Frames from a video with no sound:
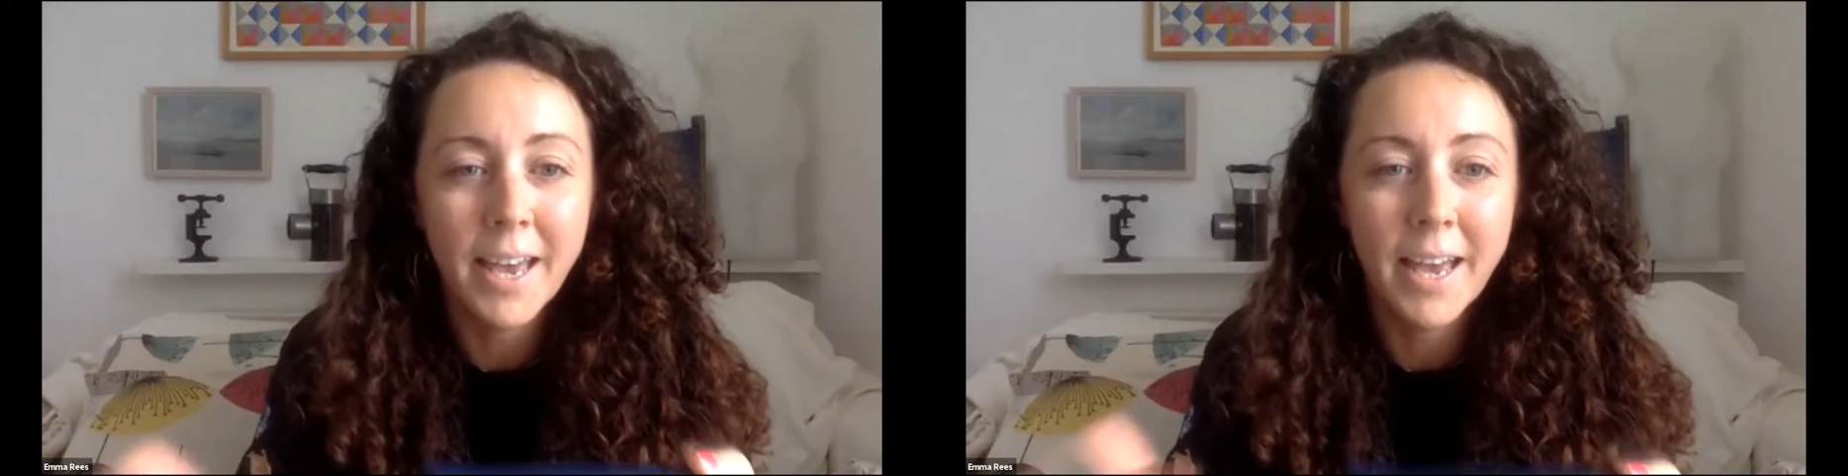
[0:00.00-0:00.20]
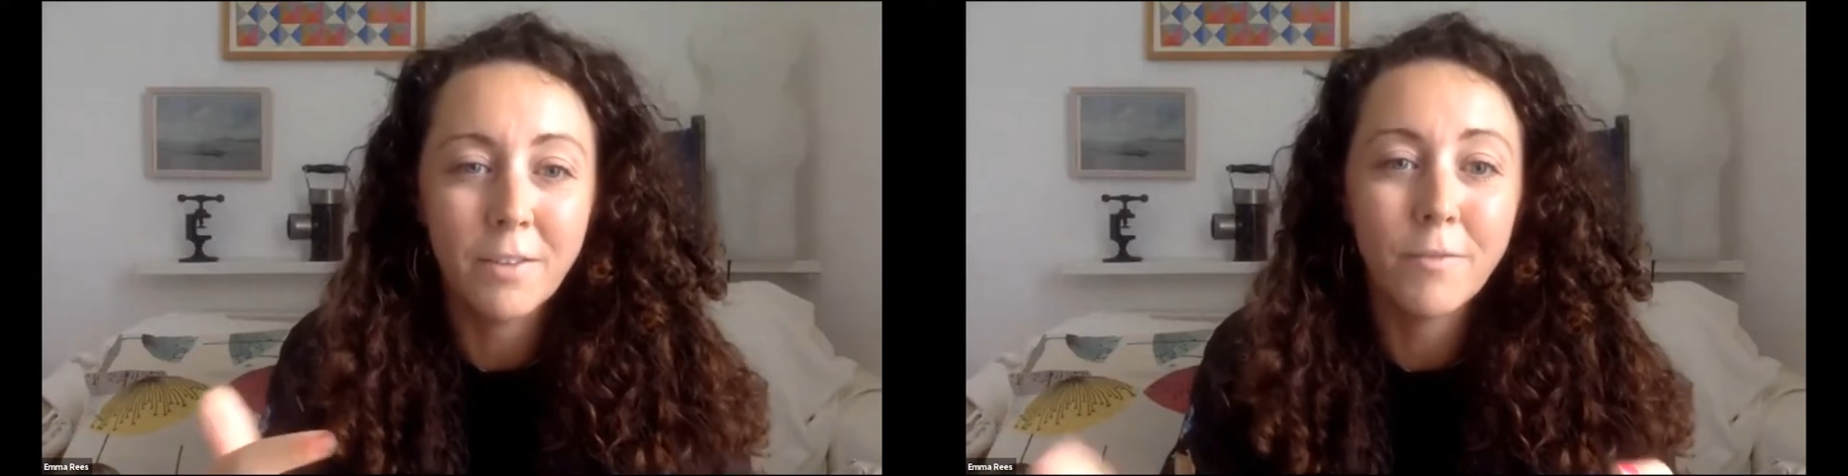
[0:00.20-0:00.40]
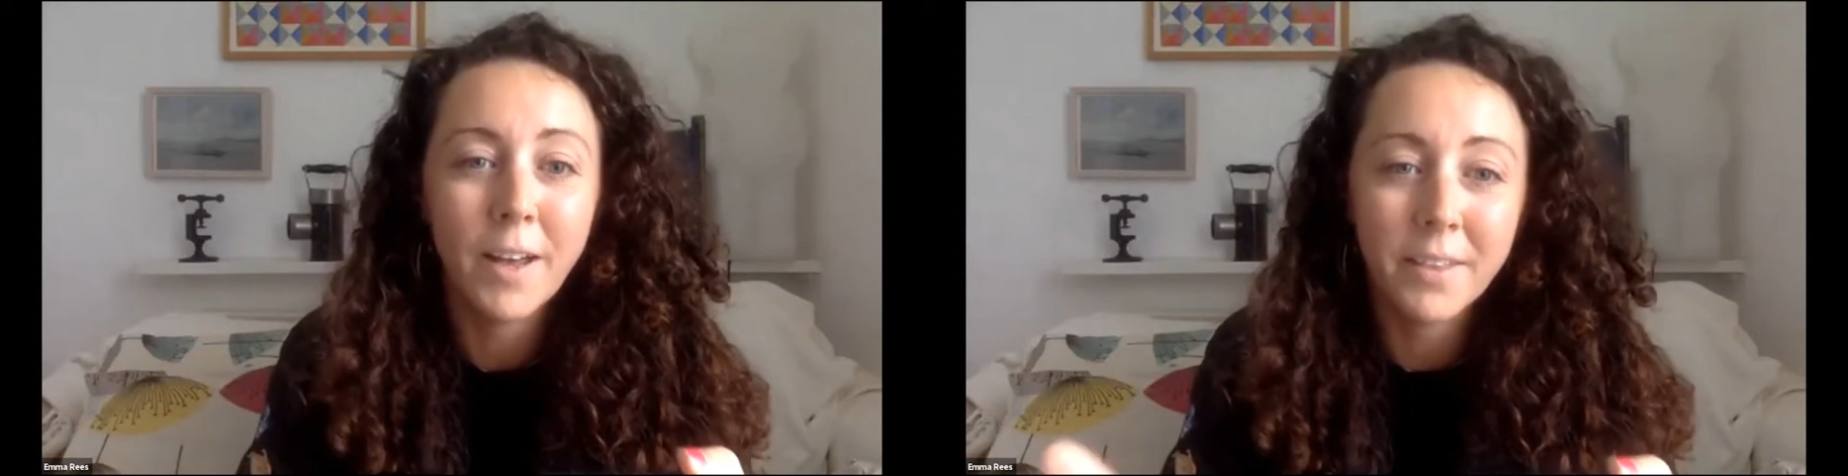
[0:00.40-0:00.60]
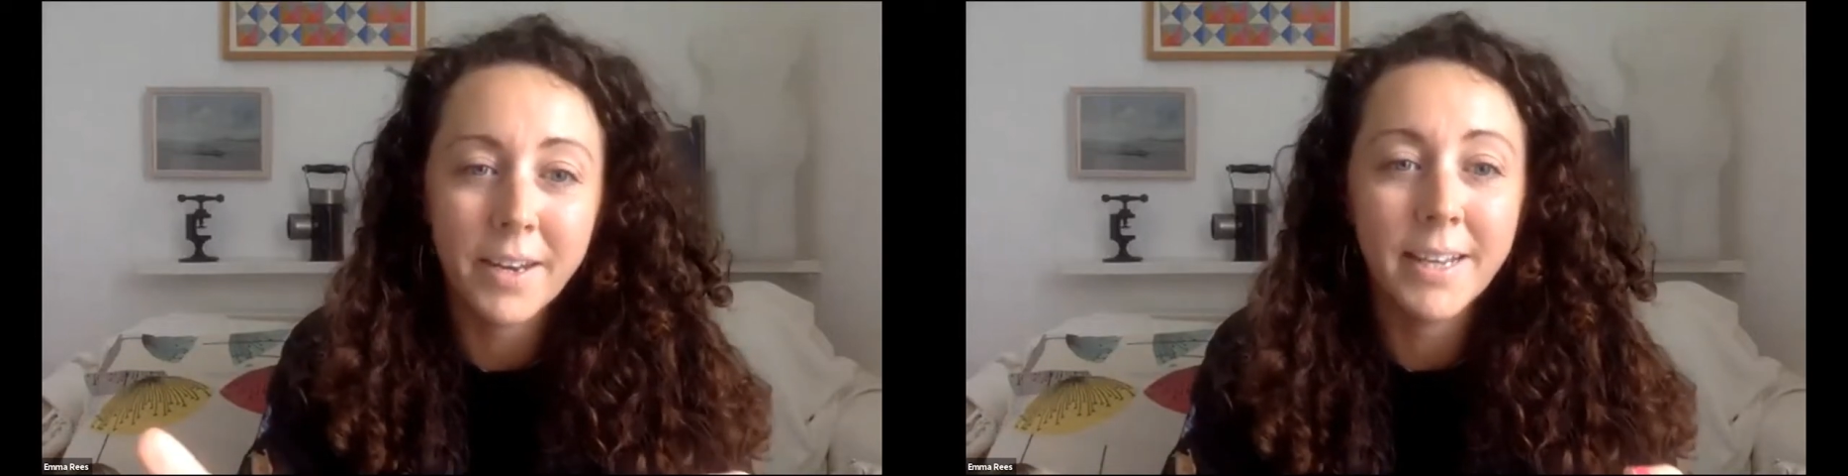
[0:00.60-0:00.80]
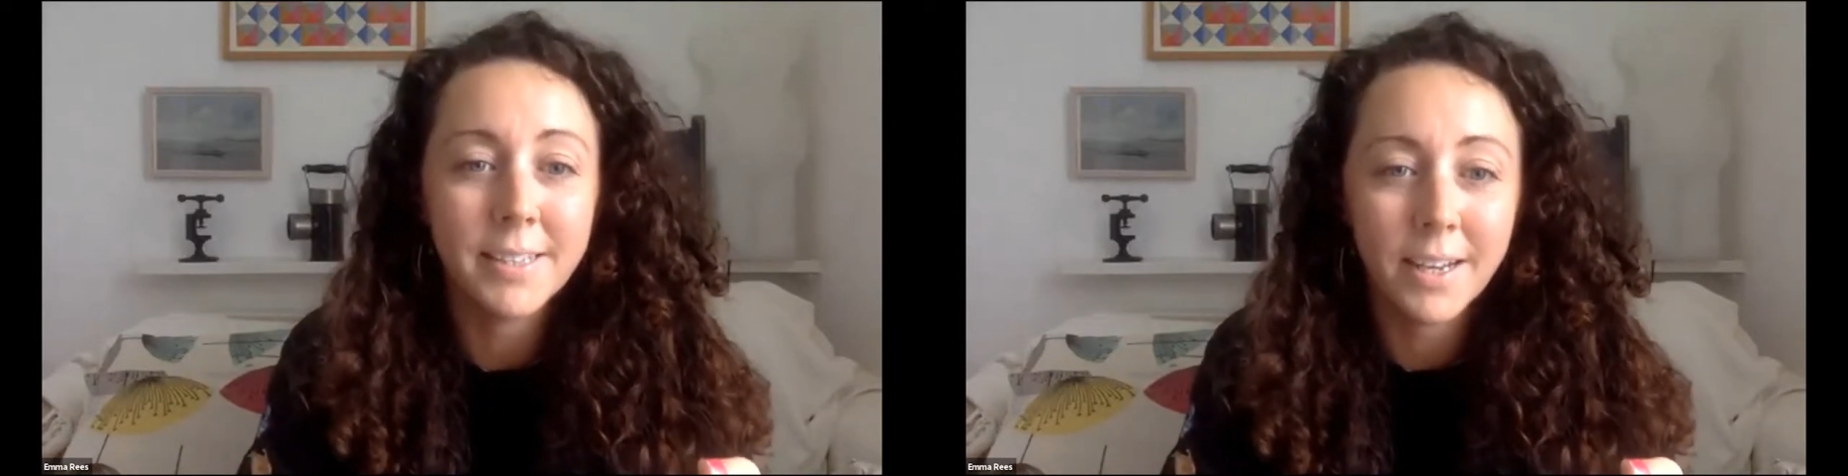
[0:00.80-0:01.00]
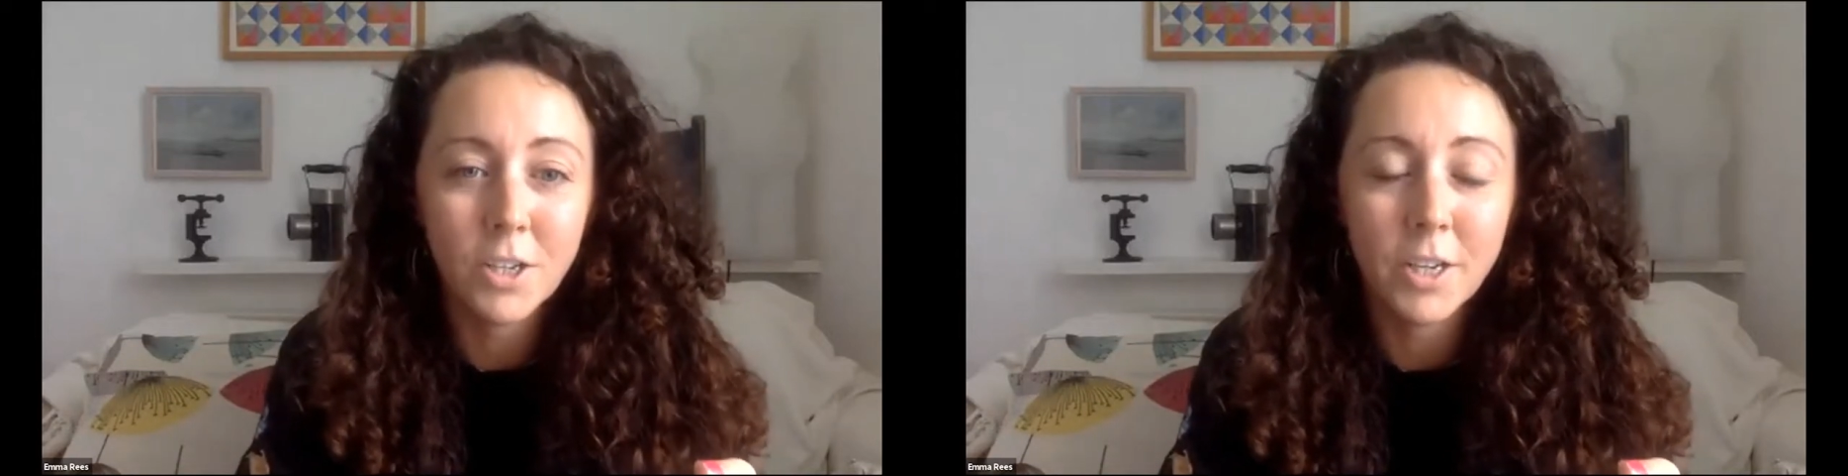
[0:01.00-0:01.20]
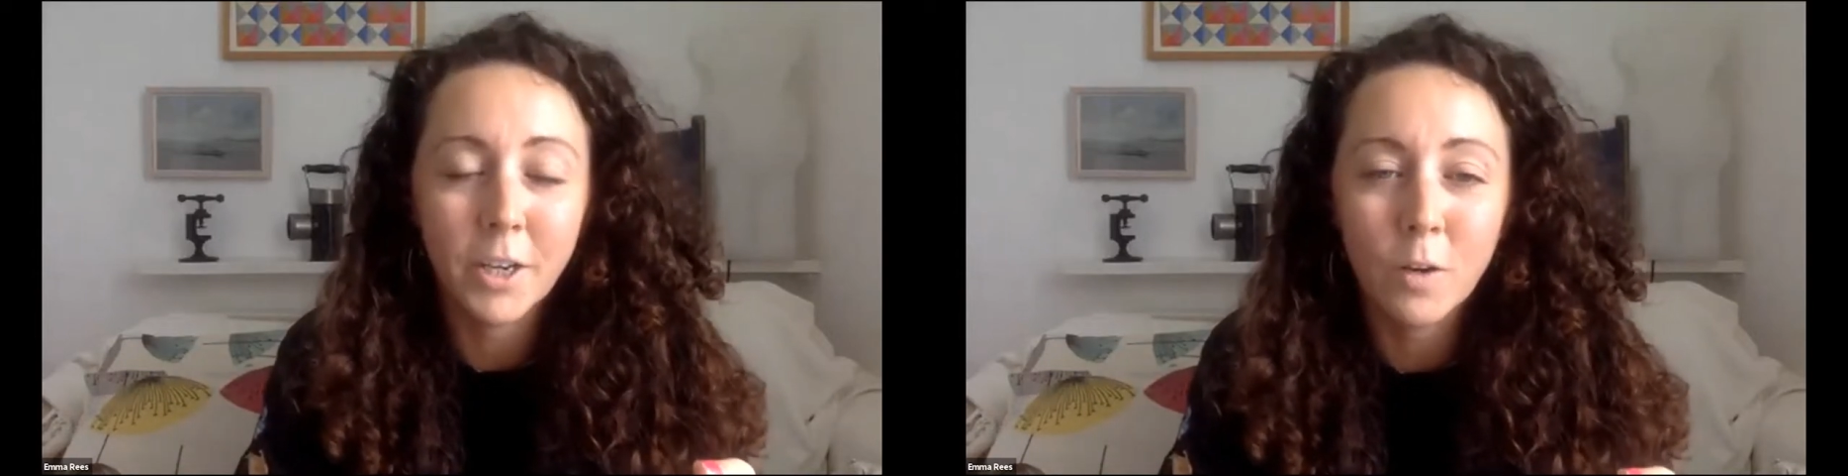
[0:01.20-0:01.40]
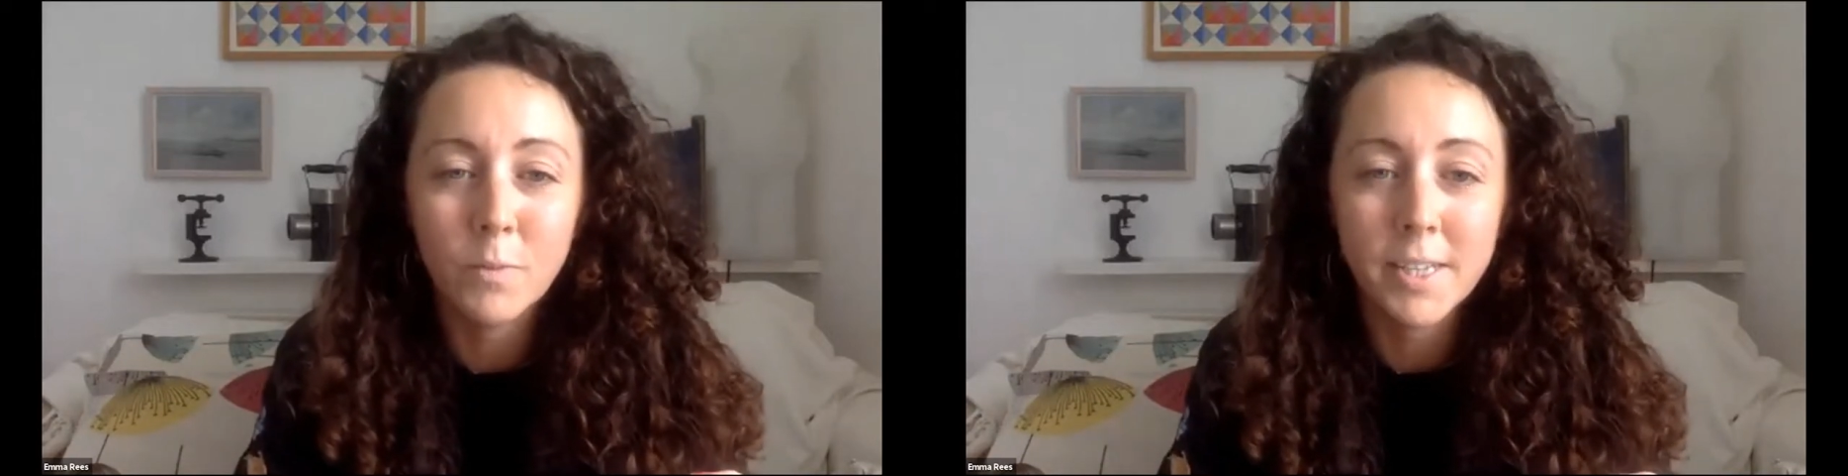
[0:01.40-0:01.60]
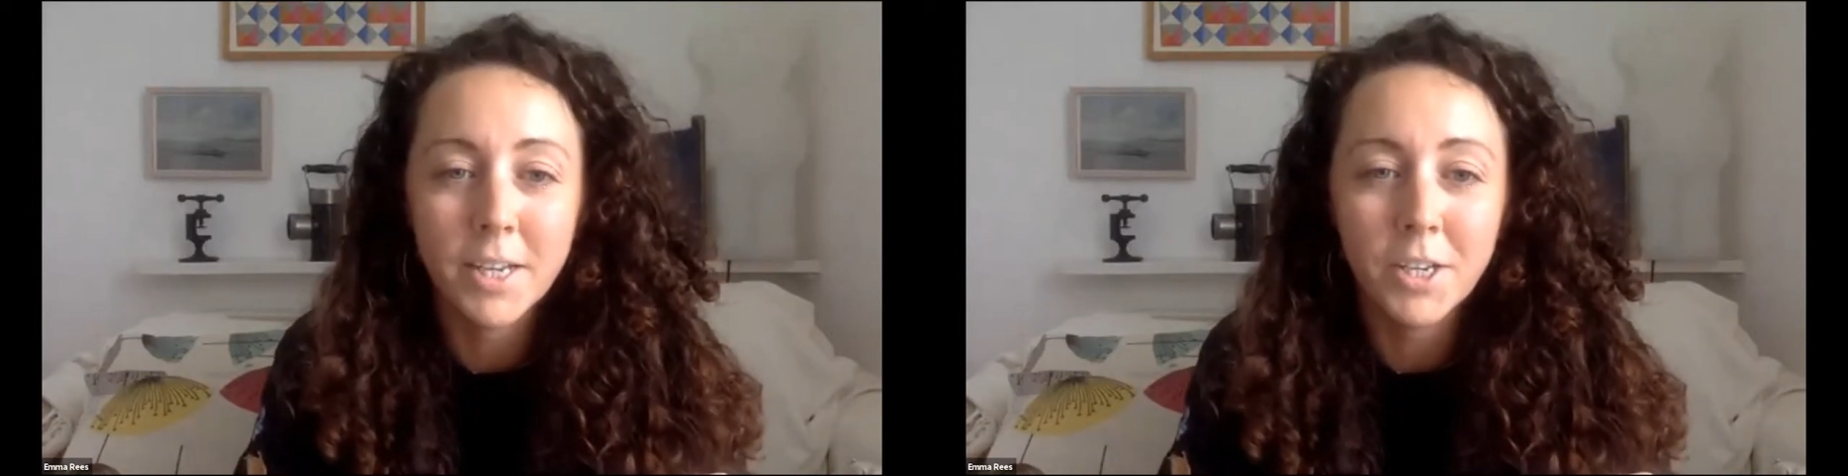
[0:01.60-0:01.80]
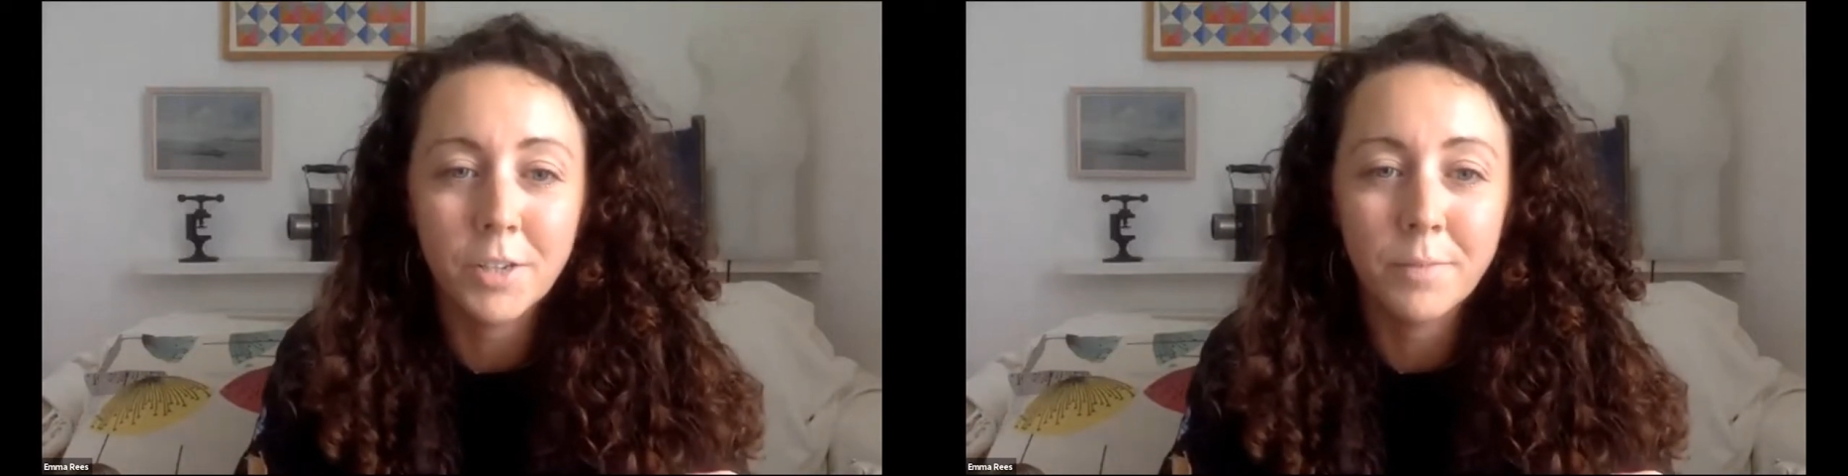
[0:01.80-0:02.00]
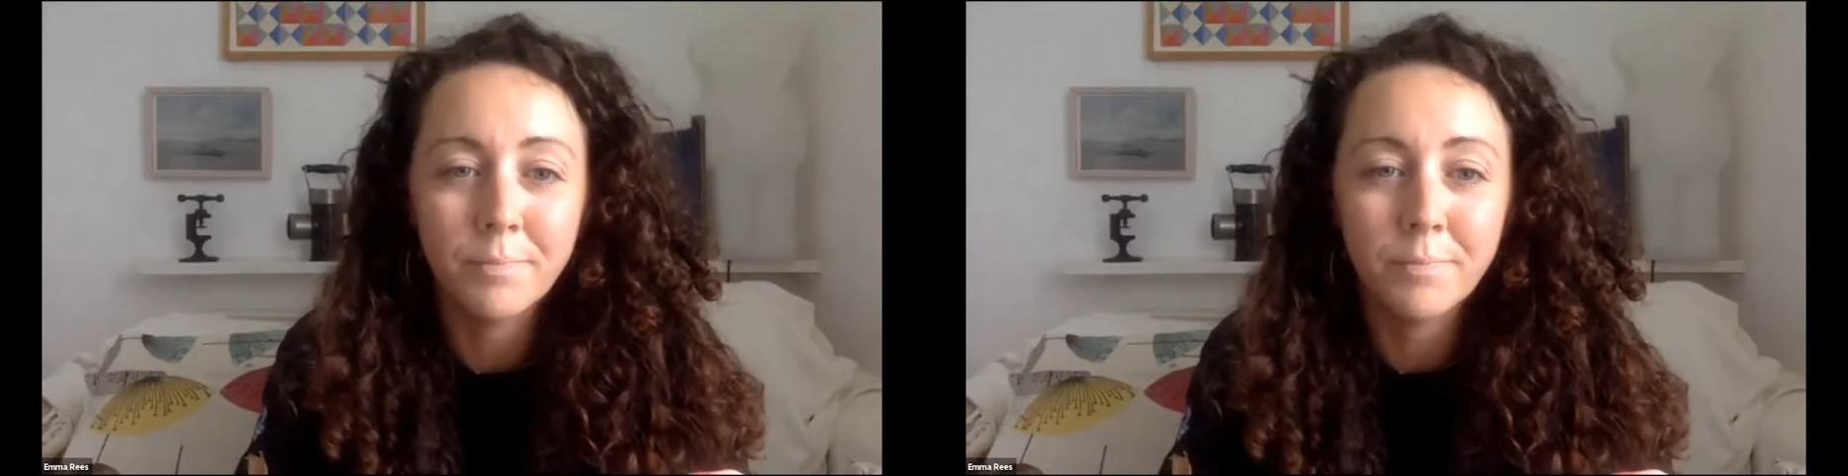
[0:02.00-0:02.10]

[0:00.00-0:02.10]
and the fact that it is actually a conversation.